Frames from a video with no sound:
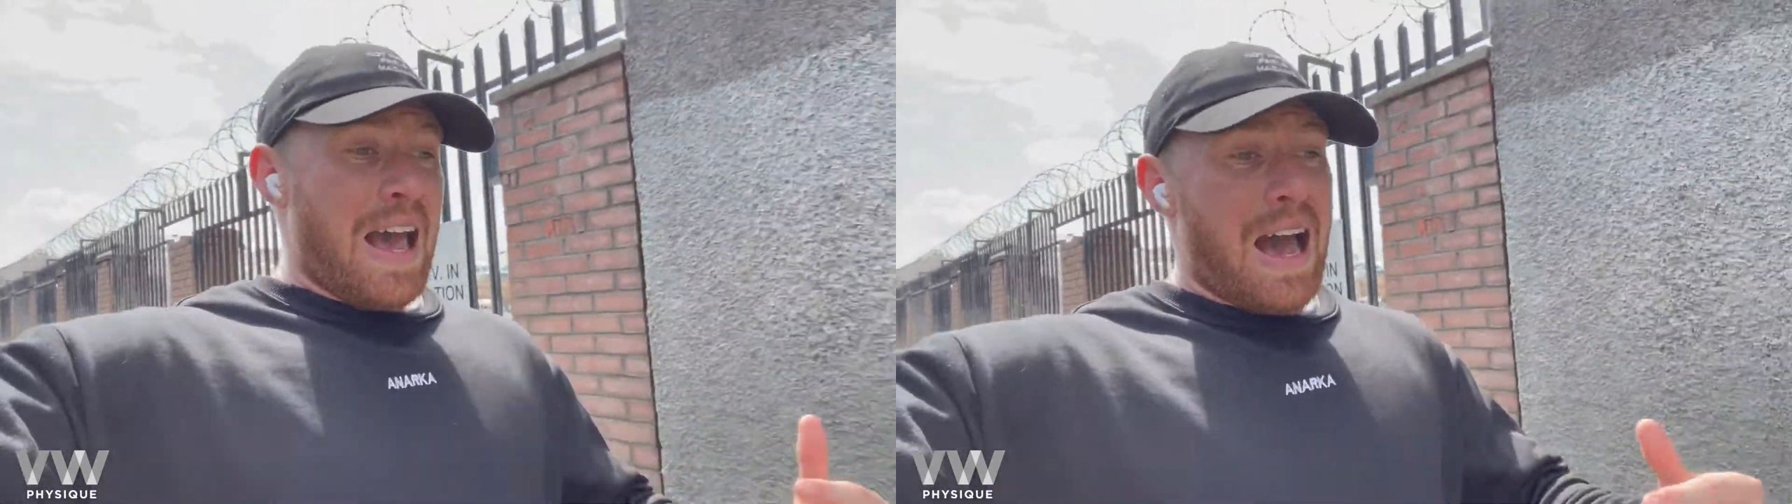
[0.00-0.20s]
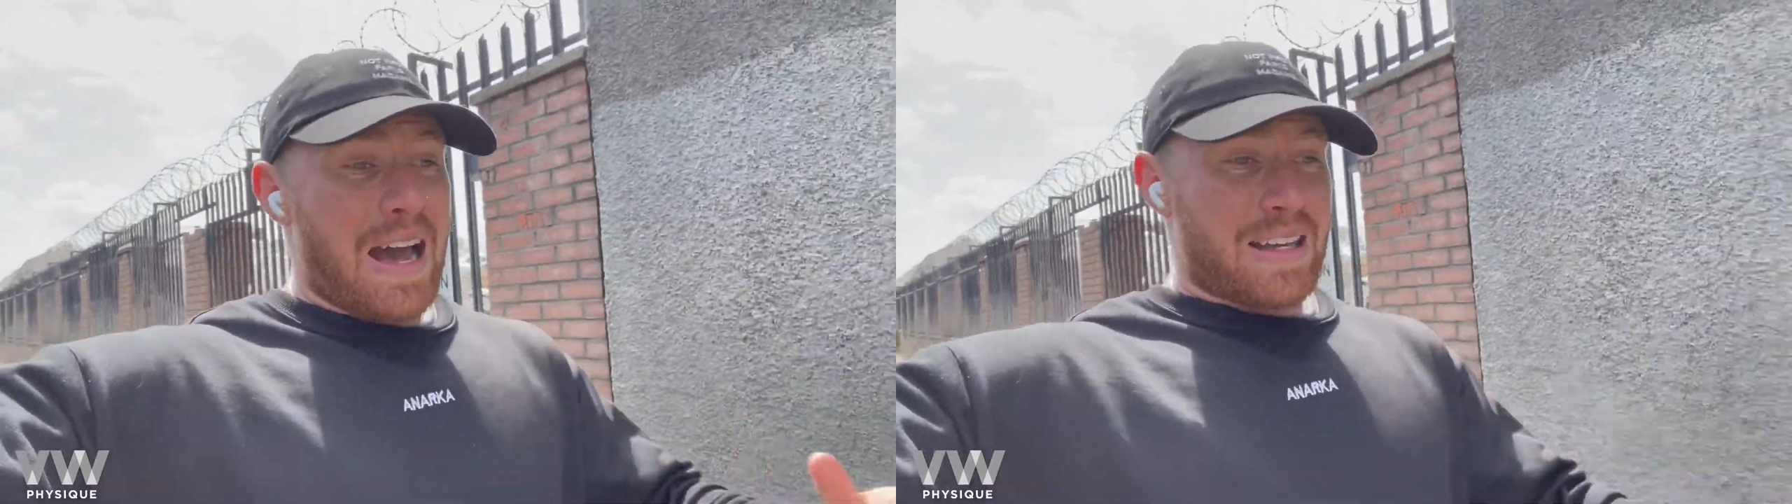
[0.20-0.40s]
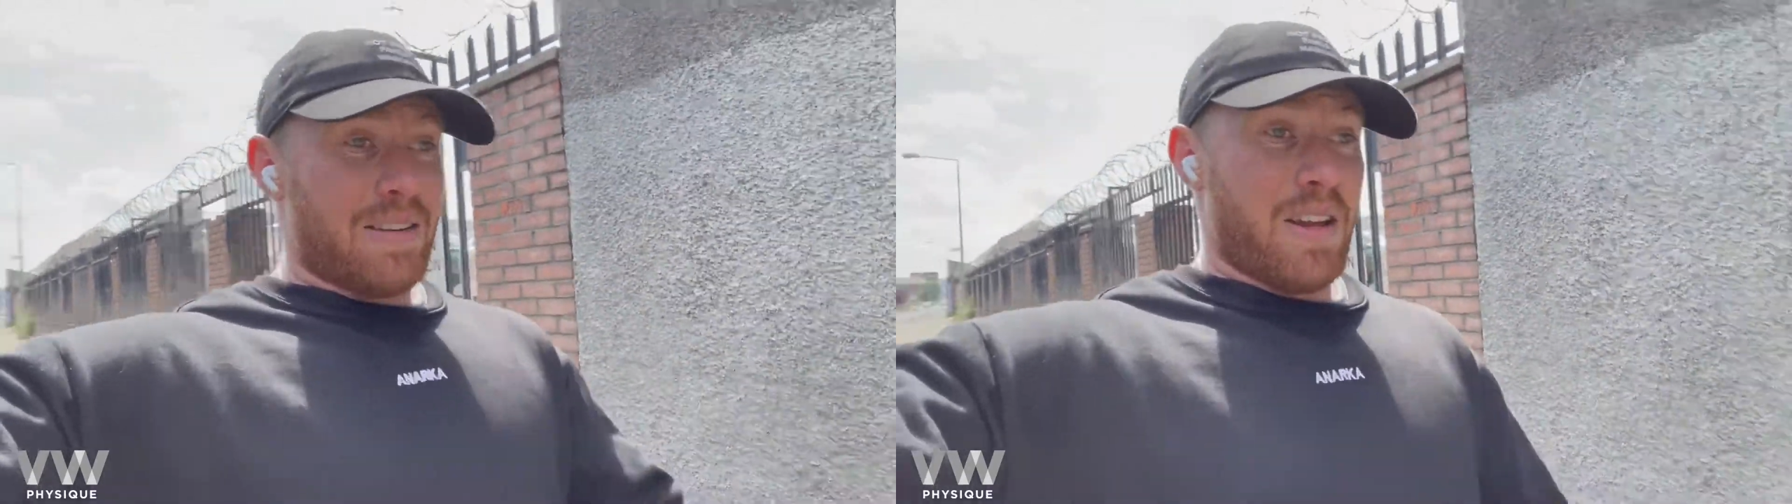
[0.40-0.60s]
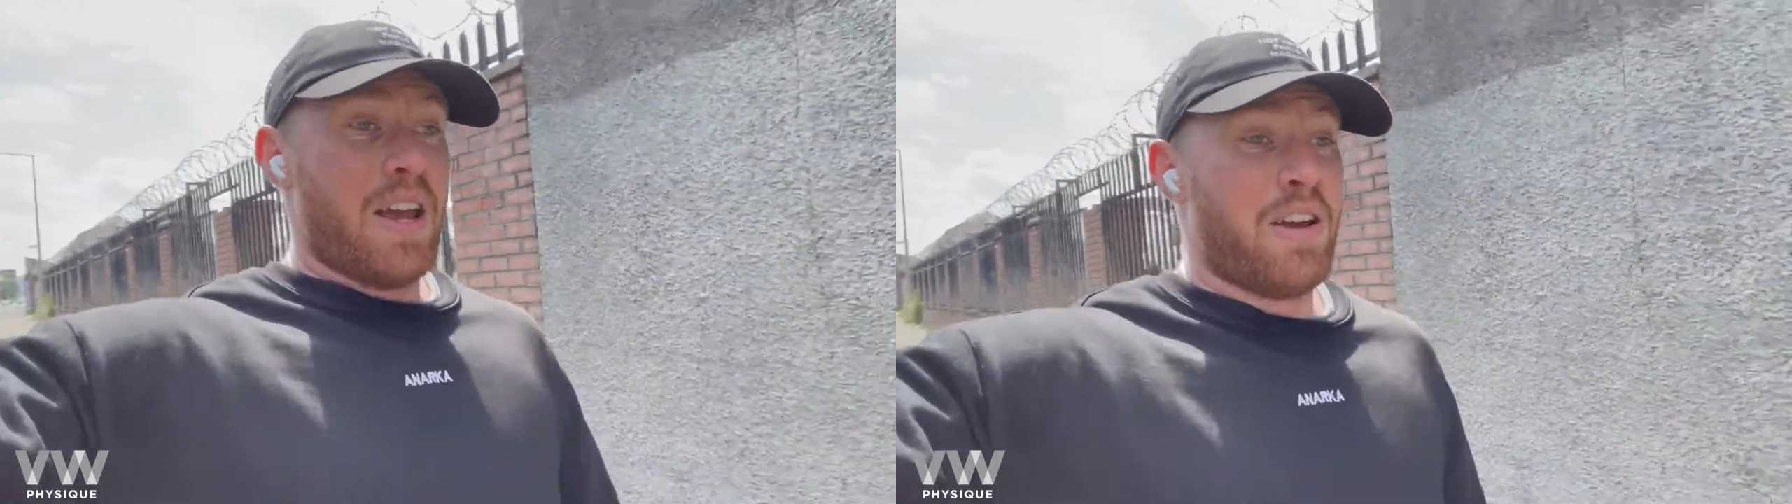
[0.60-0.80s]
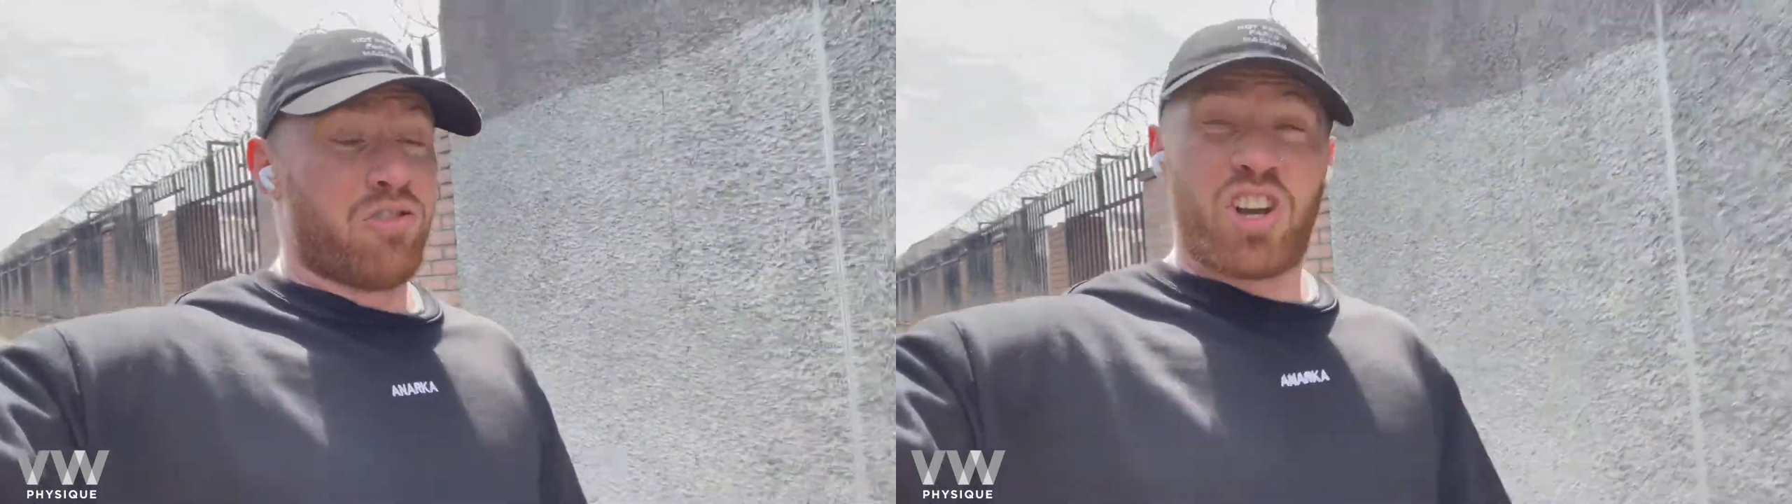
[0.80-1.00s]
I can
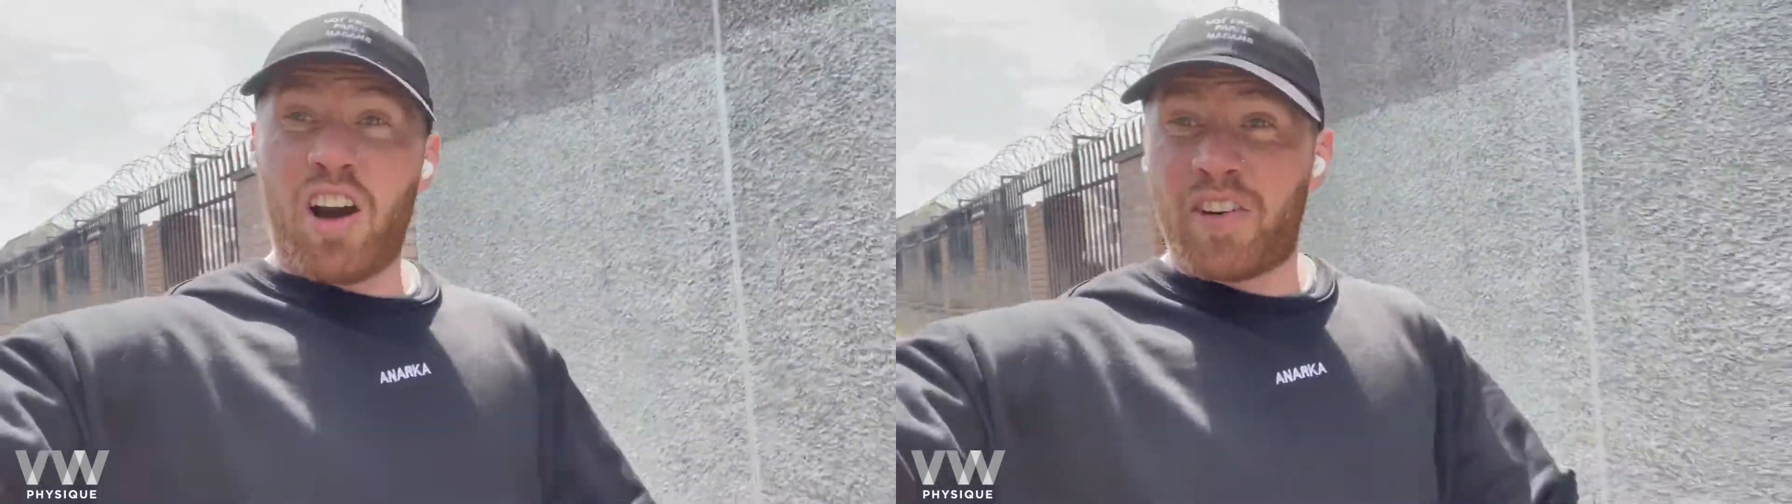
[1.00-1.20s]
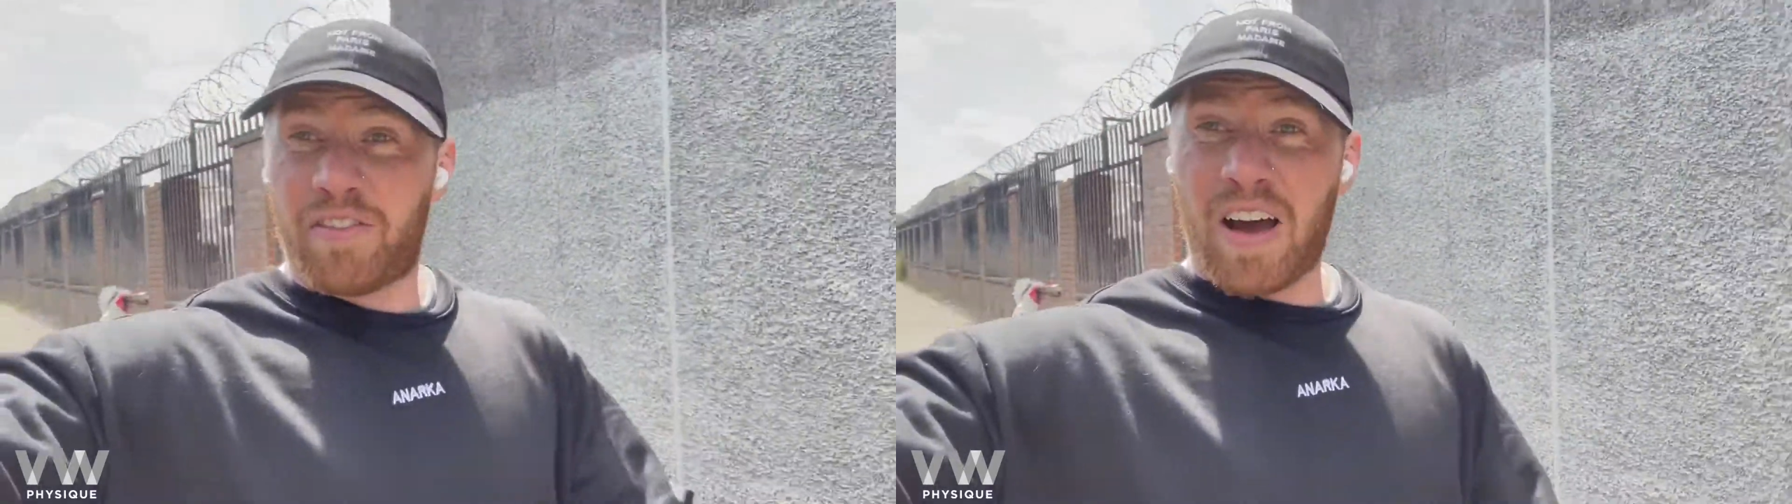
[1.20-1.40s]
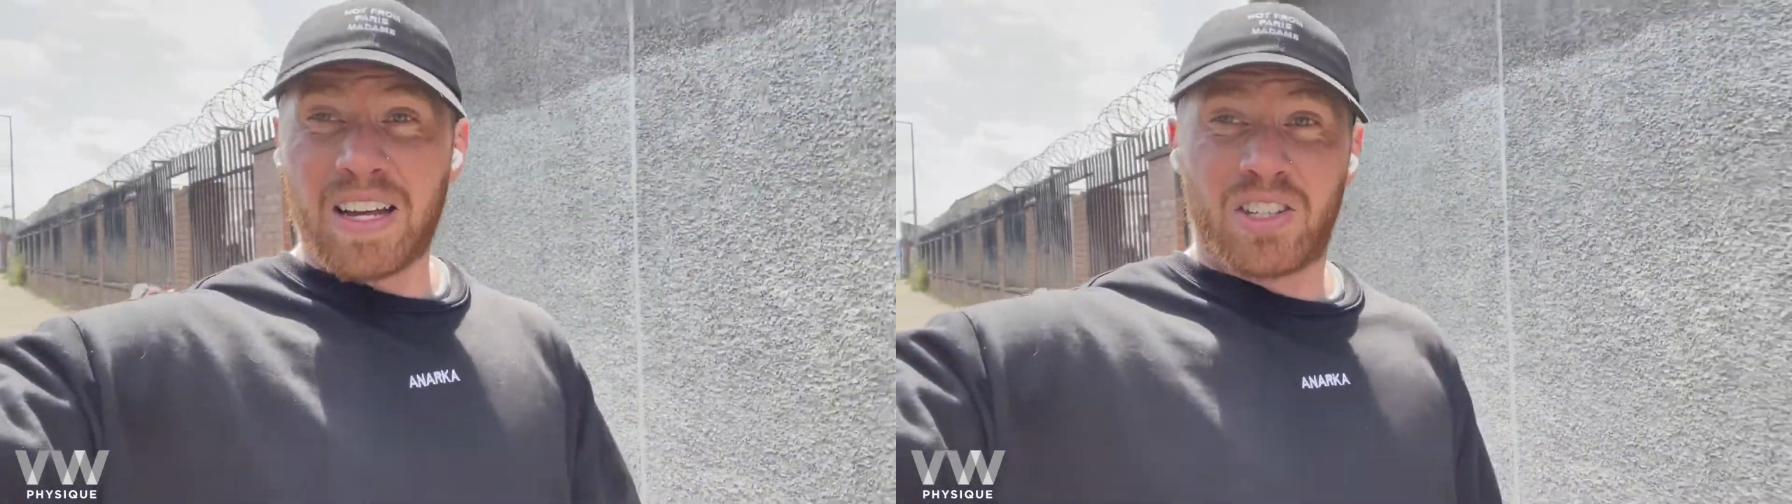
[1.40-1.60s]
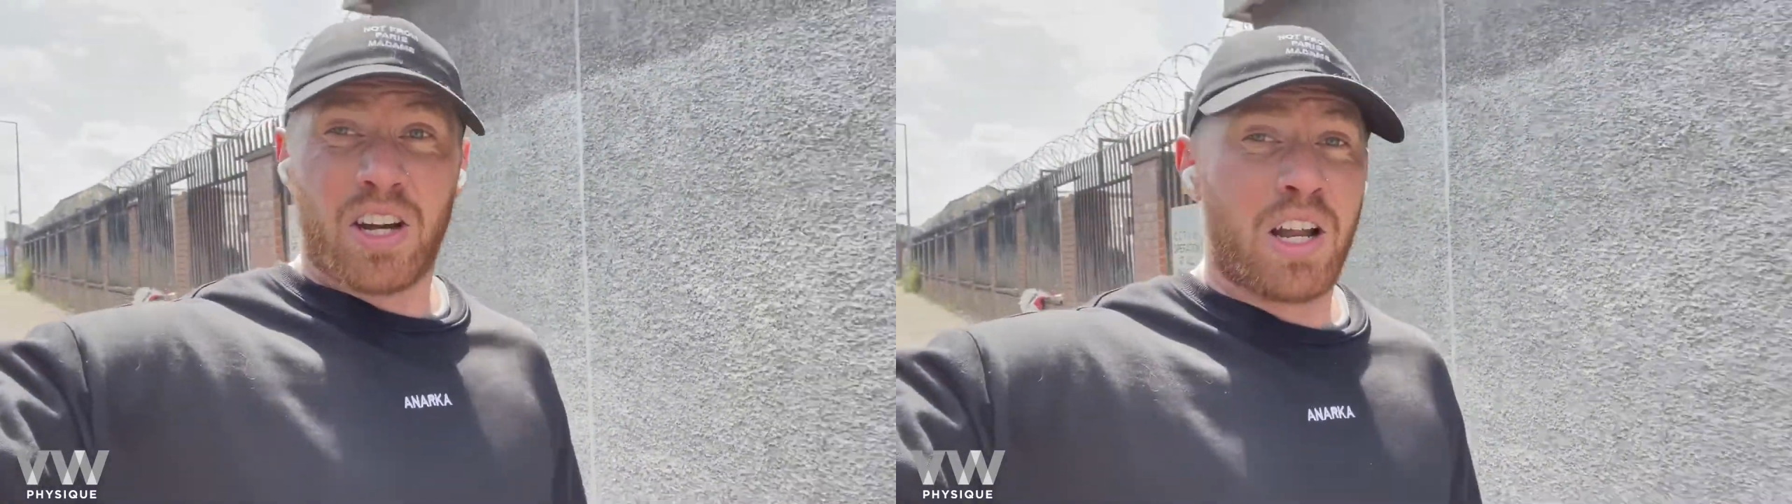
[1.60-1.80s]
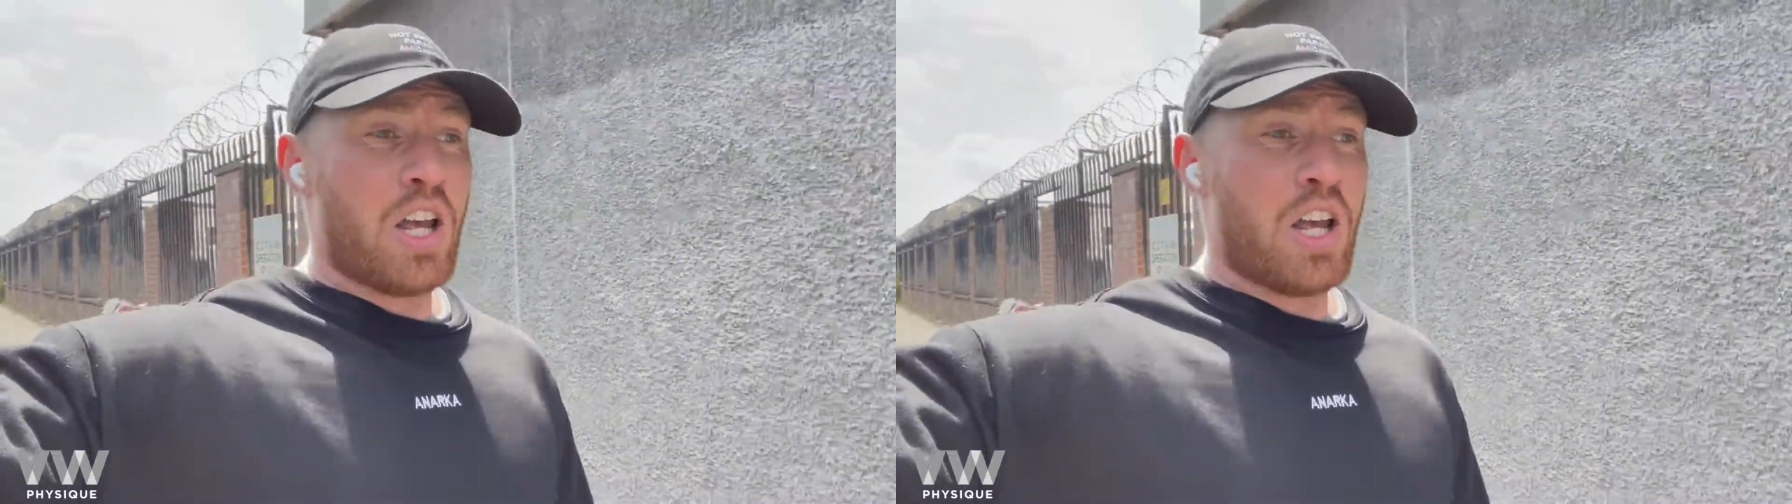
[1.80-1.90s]
recover faster,